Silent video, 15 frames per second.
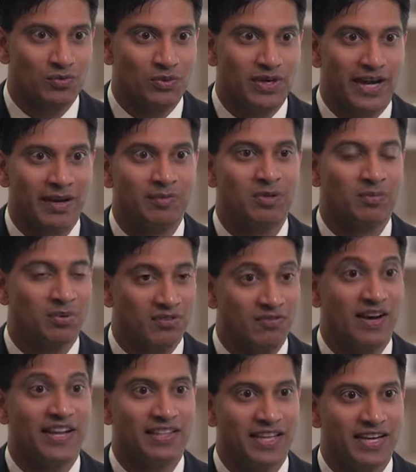we're able to
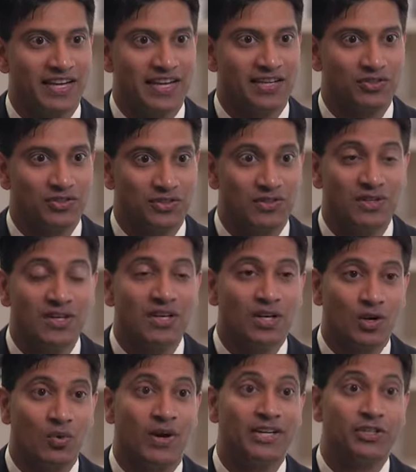provide that answer
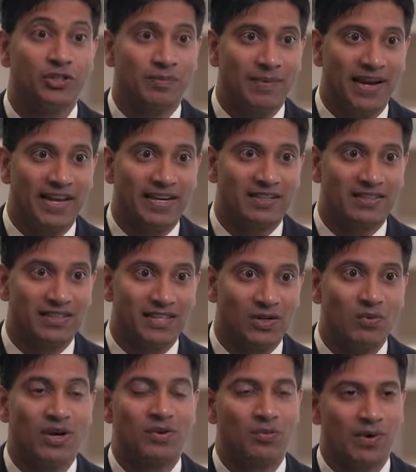quite dramatically, quite